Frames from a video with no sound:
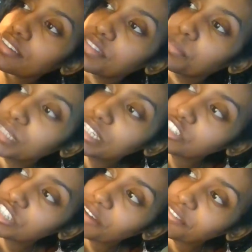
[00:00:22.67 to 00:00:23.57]
of the
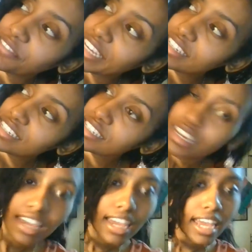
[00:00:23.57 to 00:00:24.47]
Bleached Out Face,
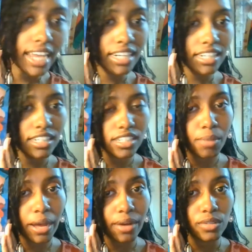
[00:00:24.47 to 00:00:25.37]
and it is
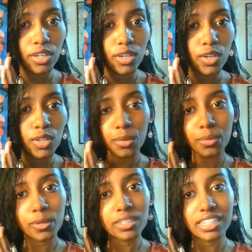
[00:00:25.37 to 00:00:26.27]
about
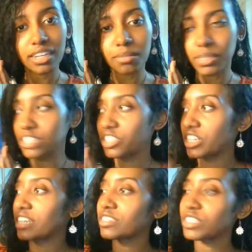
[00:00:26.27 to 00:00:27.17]
global skin
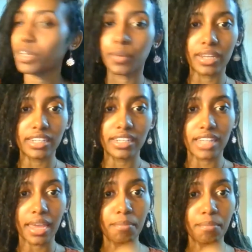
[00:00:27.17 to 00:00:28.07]
bleaching. So it is
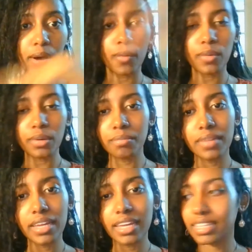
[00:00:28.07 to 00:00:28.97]
a poem
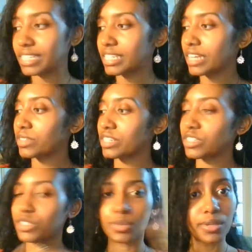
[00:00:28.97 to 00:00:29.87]
that tells a
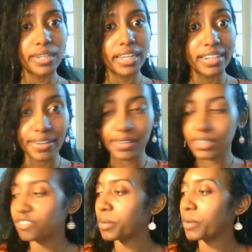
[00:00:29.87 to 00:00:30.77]
story, a
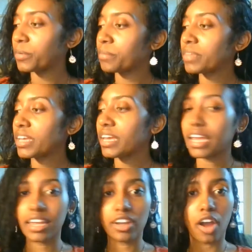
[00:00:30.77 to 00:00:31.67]
narrative poem,
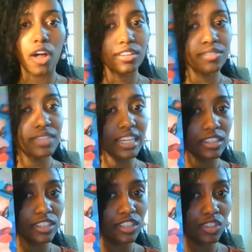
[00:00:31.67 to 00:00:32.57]
and all of the
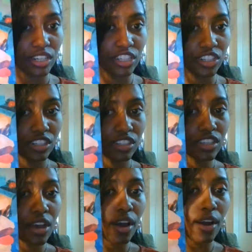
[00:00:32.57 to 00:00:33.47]

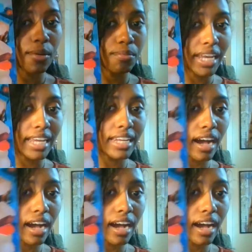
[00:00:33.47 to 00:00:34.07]
illustrations are made